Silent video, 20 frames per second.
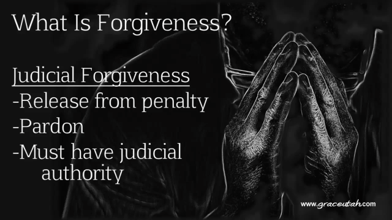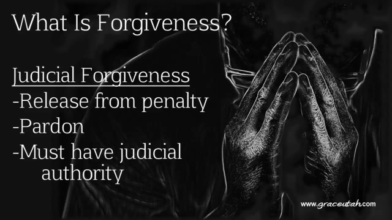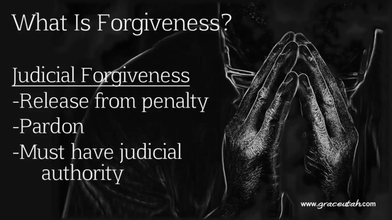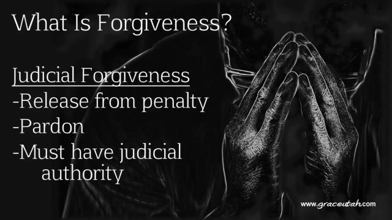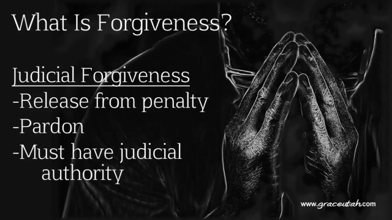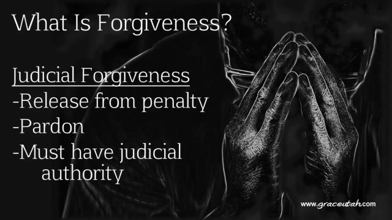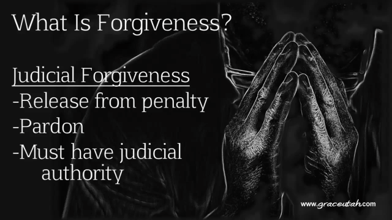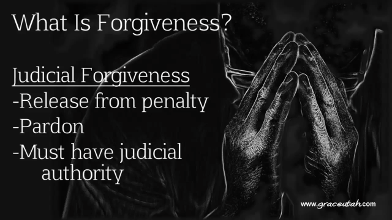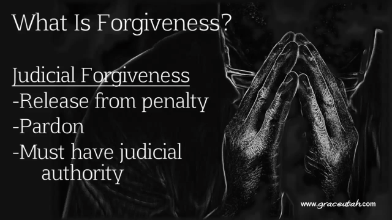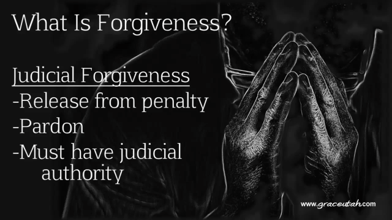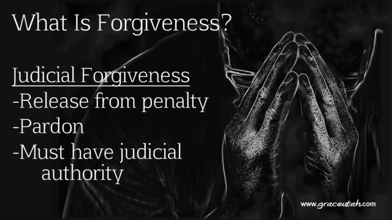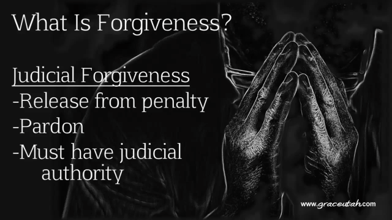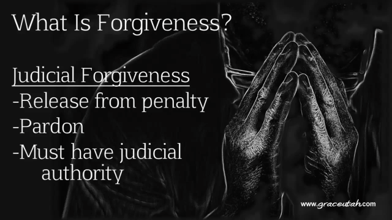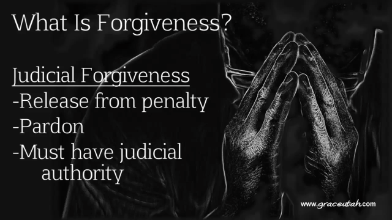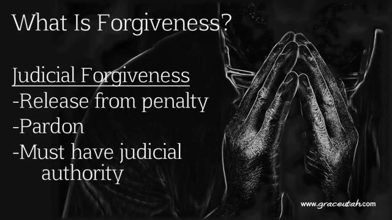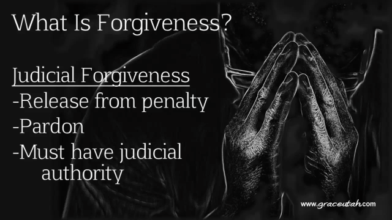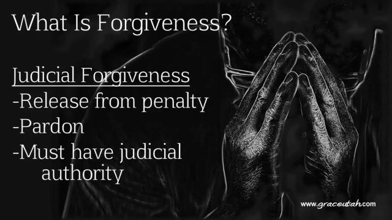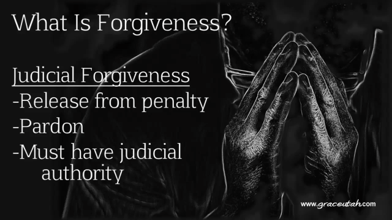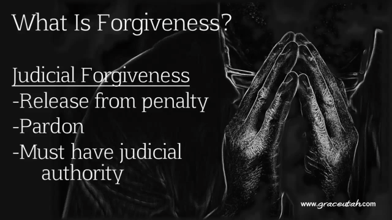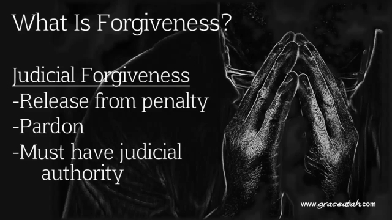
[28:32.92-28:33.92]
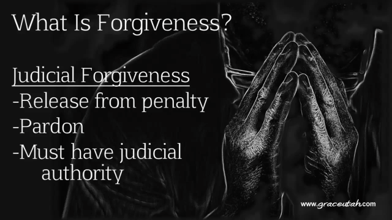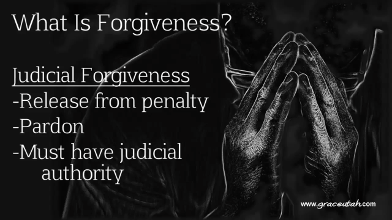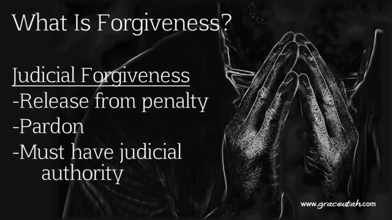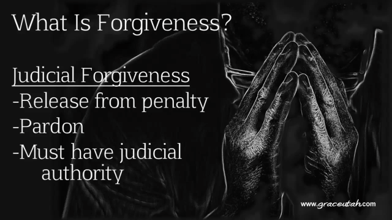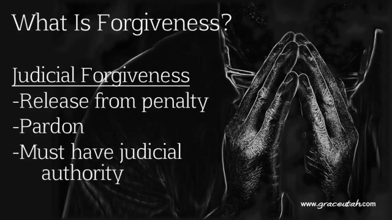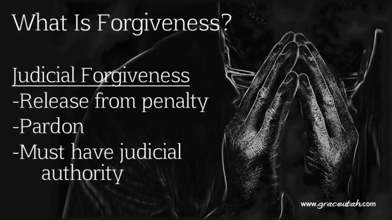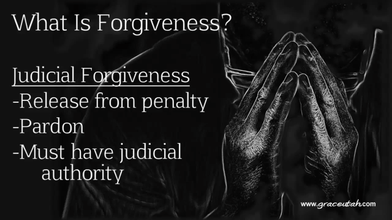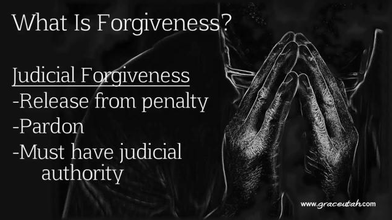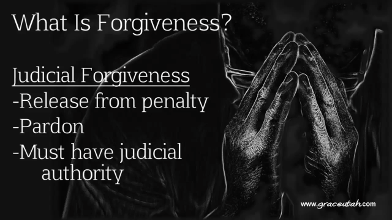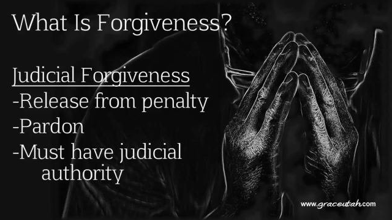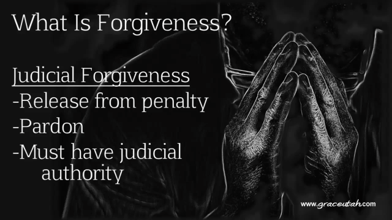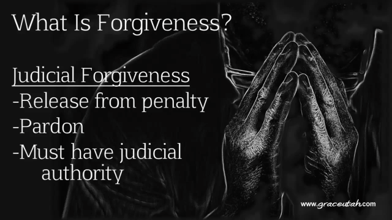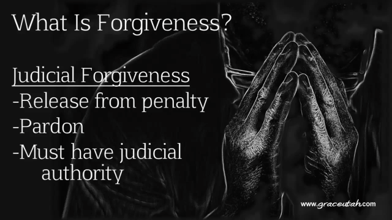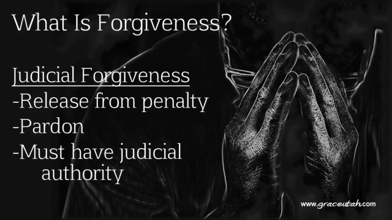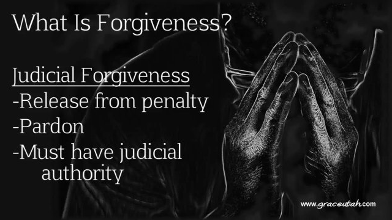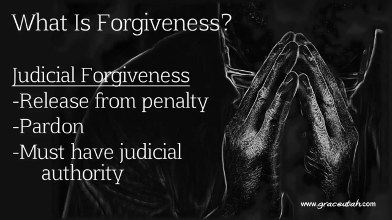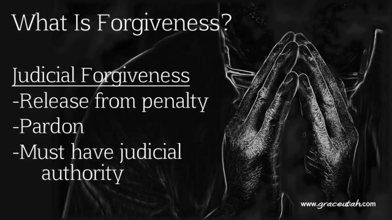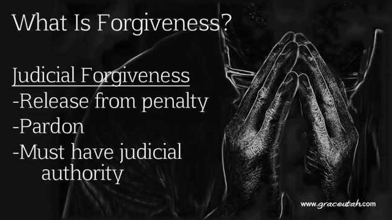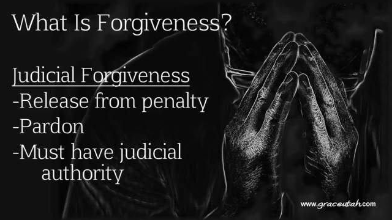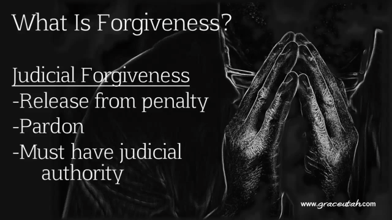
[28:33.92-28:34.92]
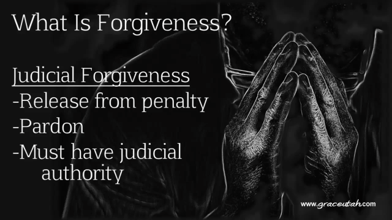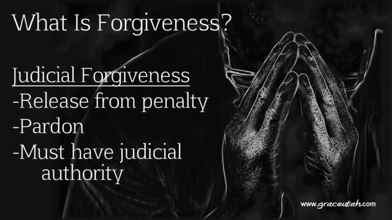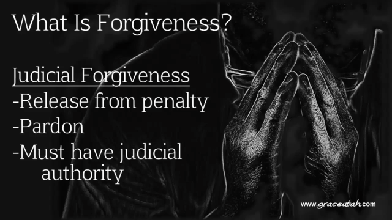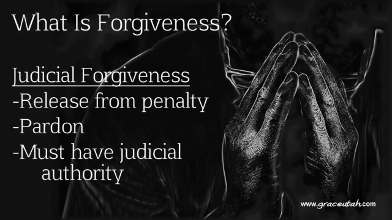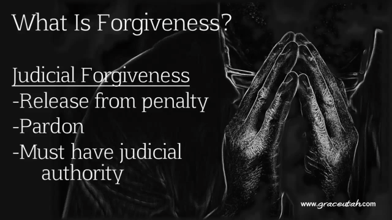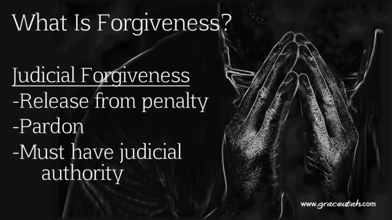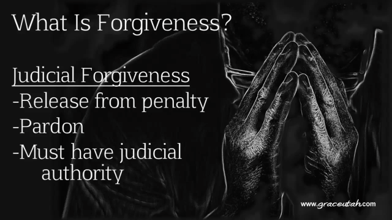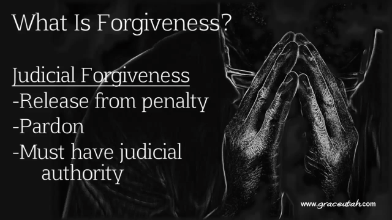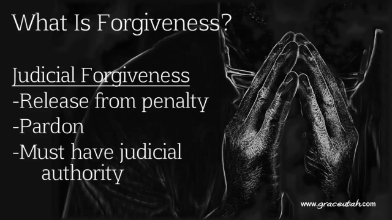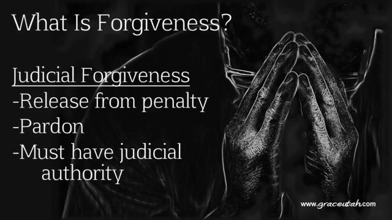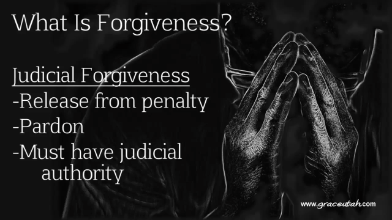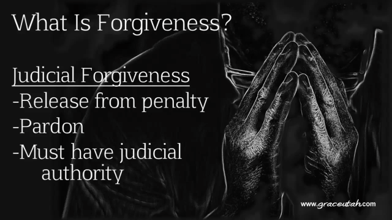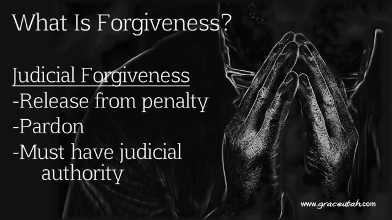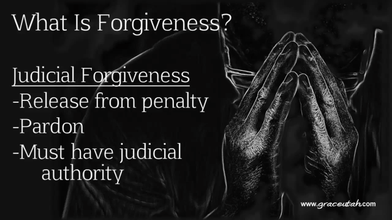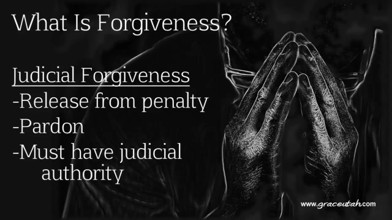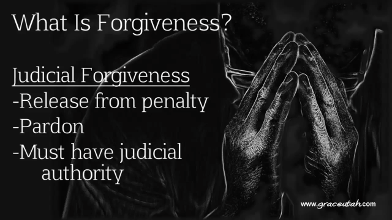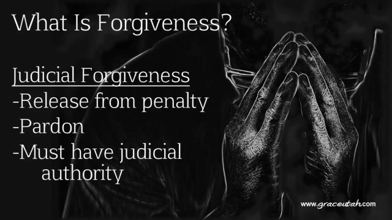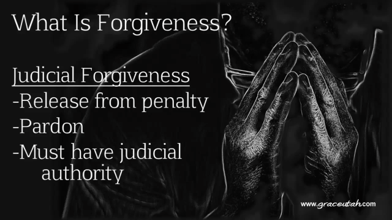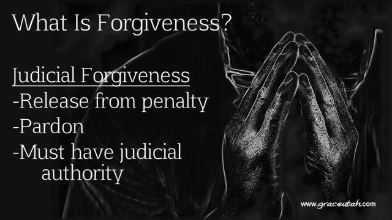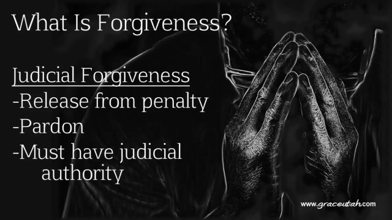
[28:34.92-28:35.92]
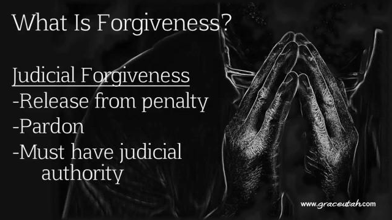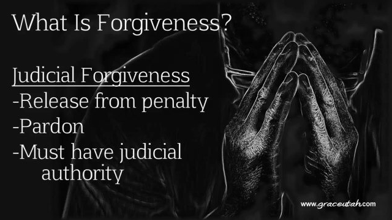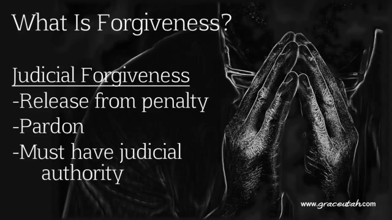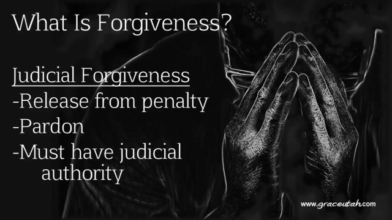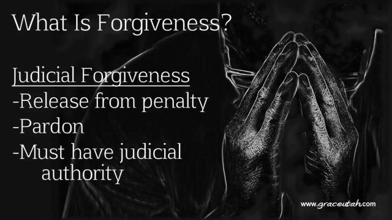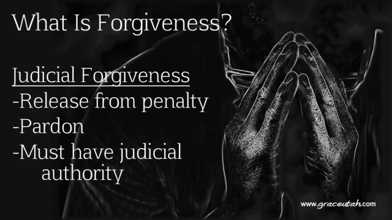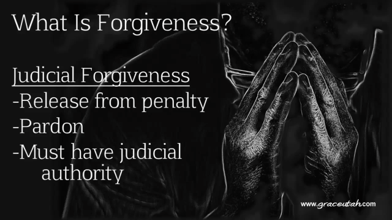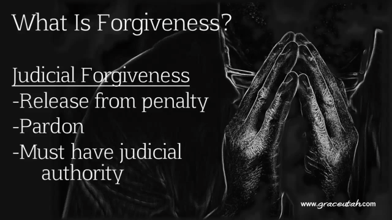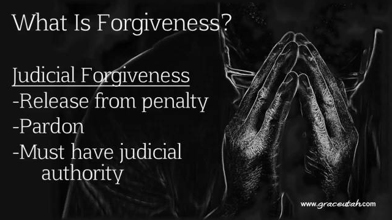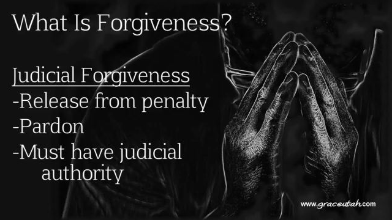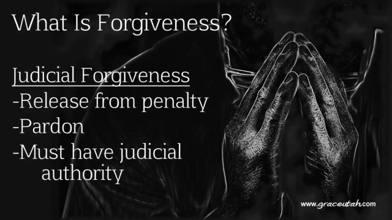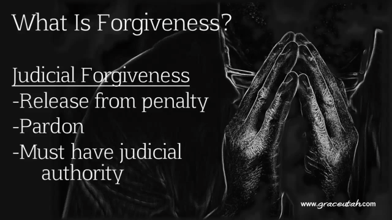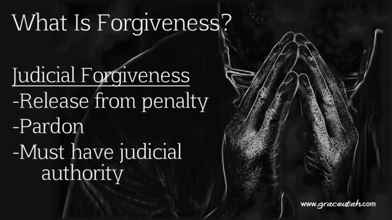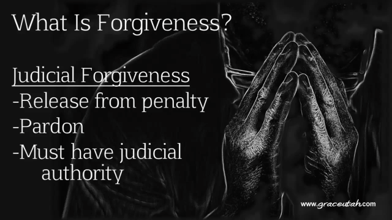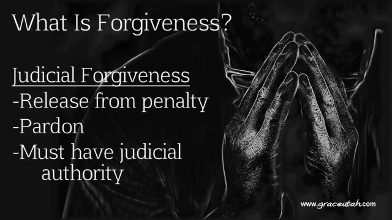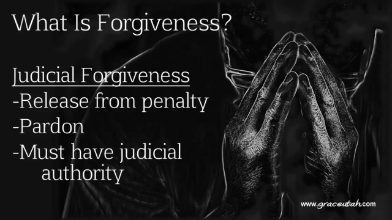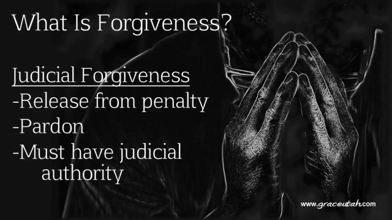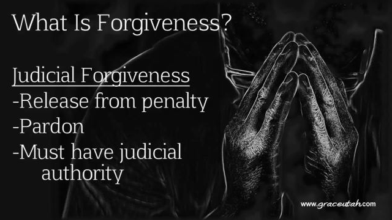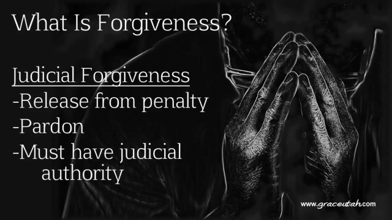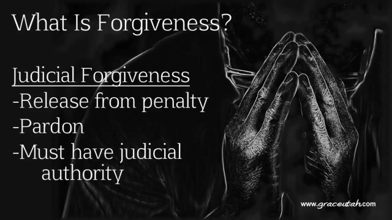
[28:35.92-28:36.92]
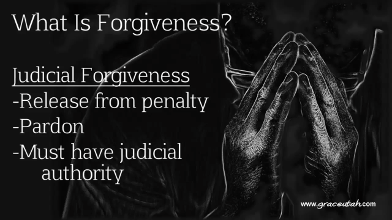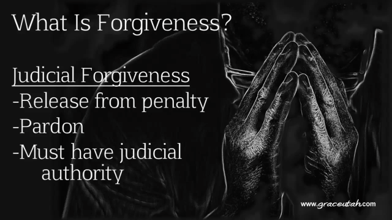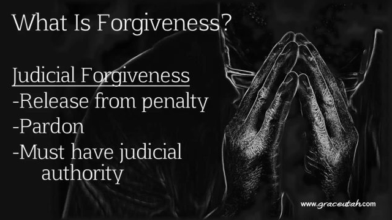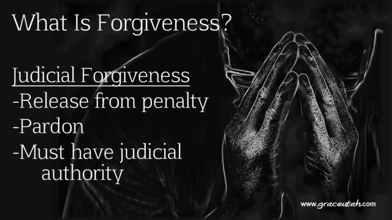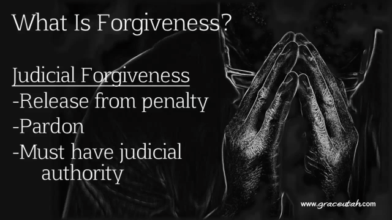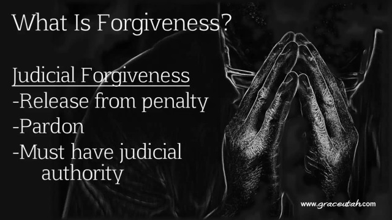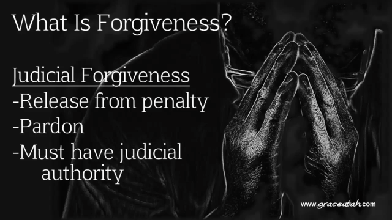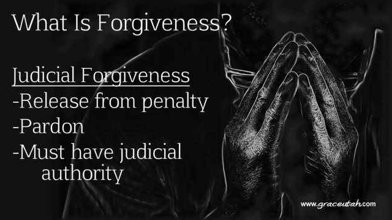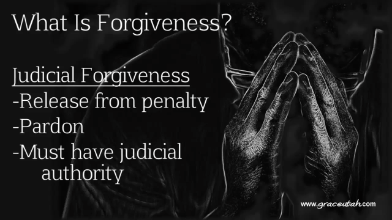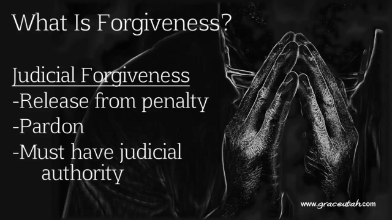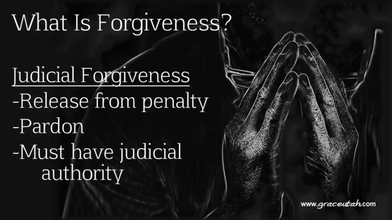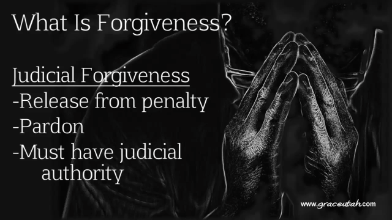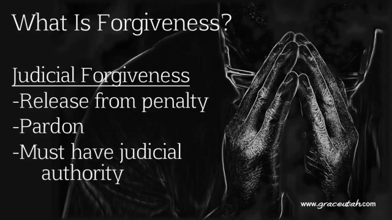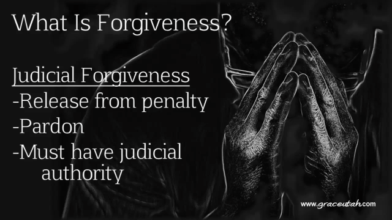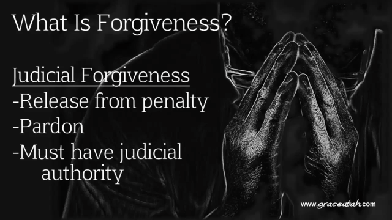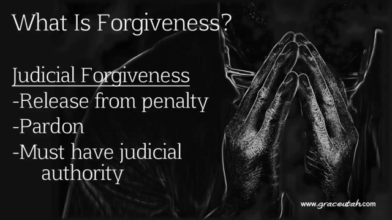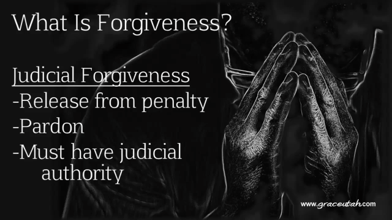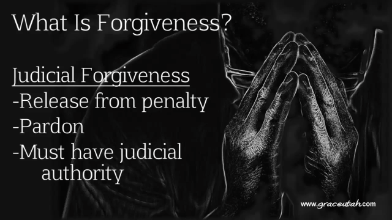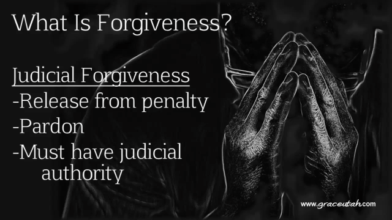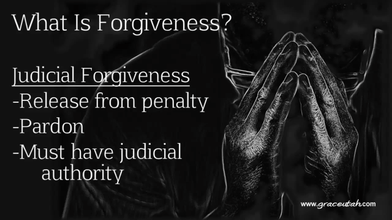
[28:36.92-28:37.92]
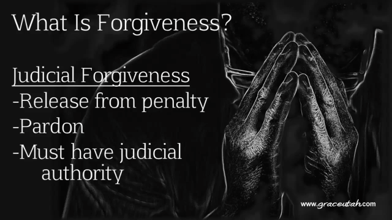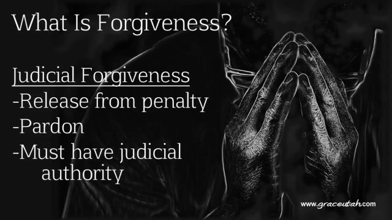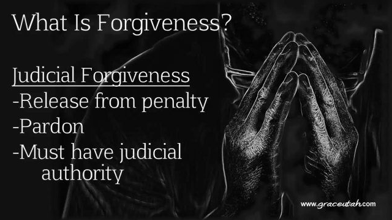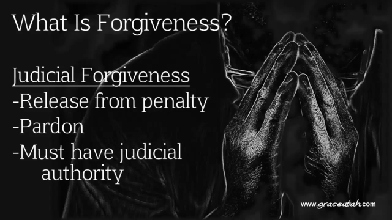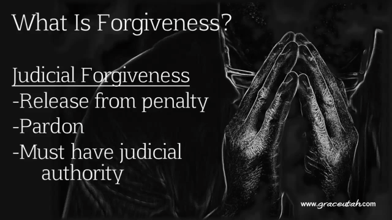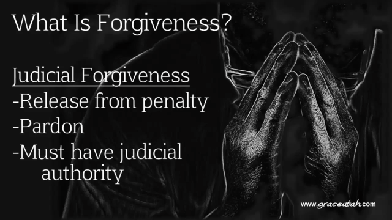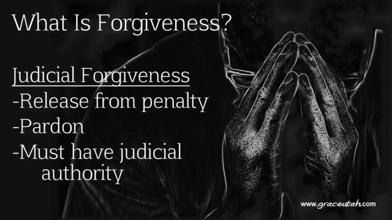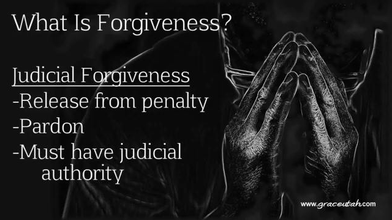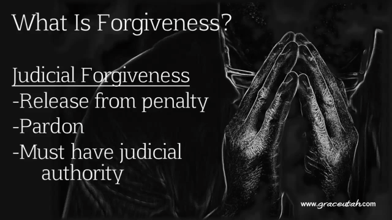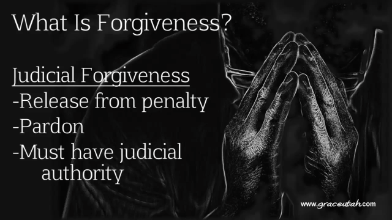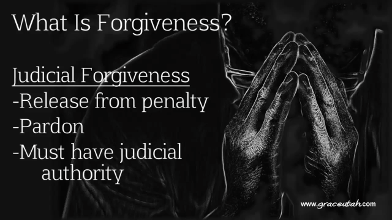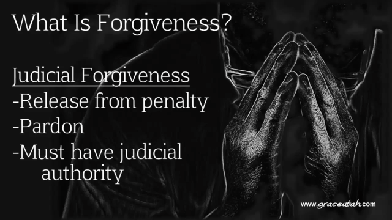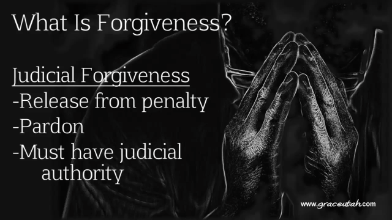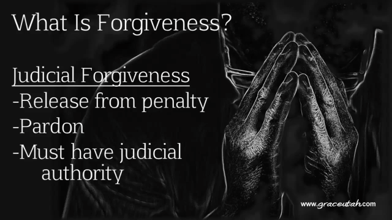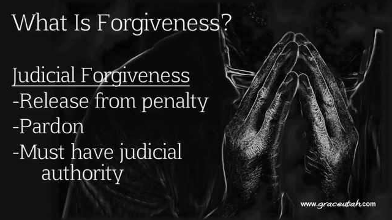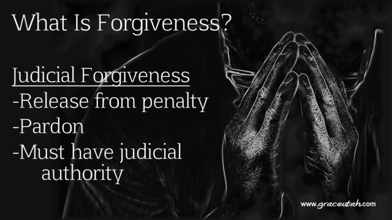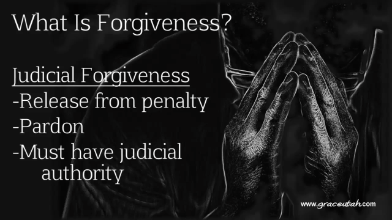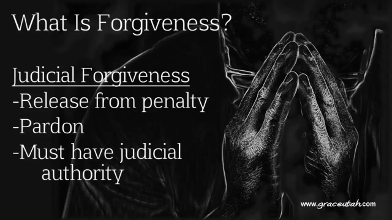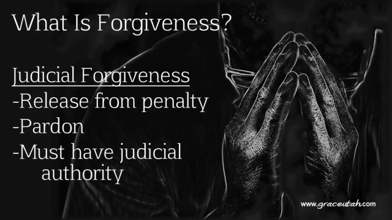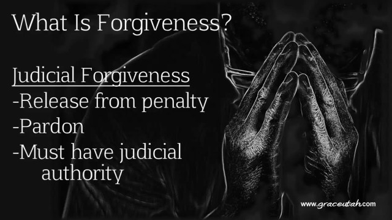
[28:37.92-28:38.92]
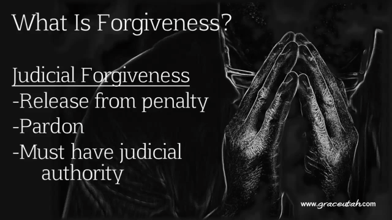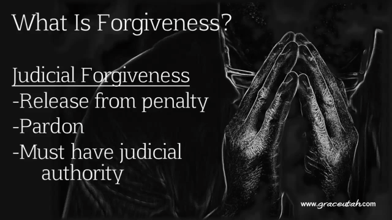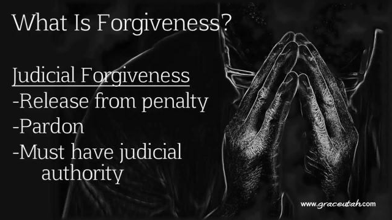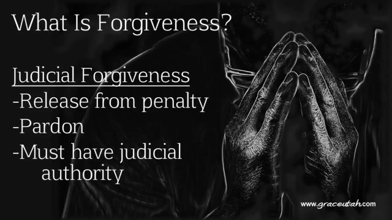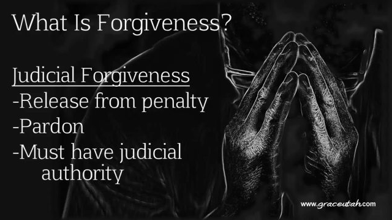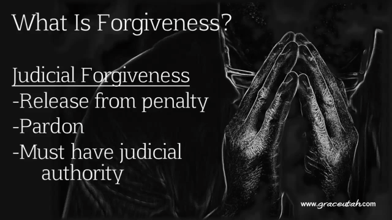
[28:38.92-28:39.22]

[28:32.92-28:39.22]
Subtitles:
(no speaker visible)